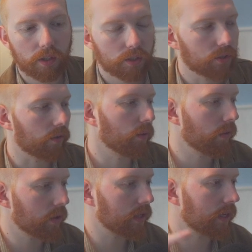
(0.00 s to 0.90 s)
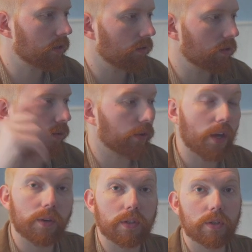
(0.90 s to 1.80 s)
So if you want those links, they're also on the
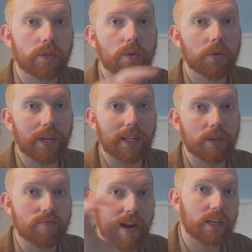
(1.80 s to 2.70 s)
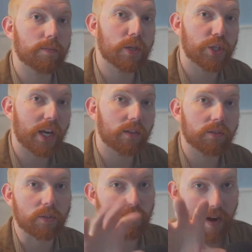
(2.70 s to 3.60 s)
Odin Discord in the Randomer channel.
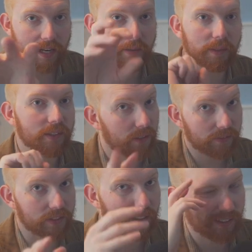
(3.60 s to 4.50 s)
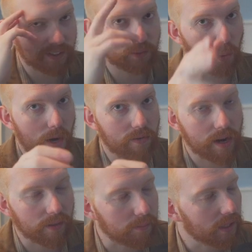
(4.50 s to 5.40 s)
So Randomer, obviously, it's quite
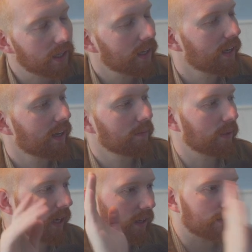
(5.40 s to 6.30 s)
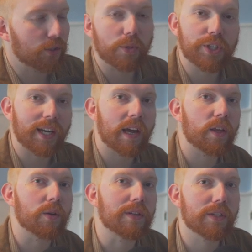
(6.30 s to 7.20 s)
random. But yeah, always check out
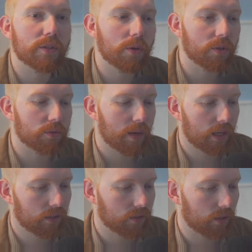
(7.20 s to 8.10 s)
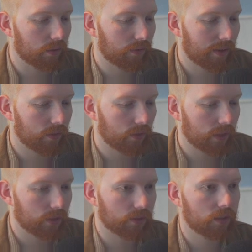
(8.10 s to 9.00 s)
the Odin Discord as well. So if you've never done
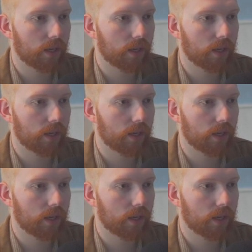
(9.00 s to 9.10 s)
that, just go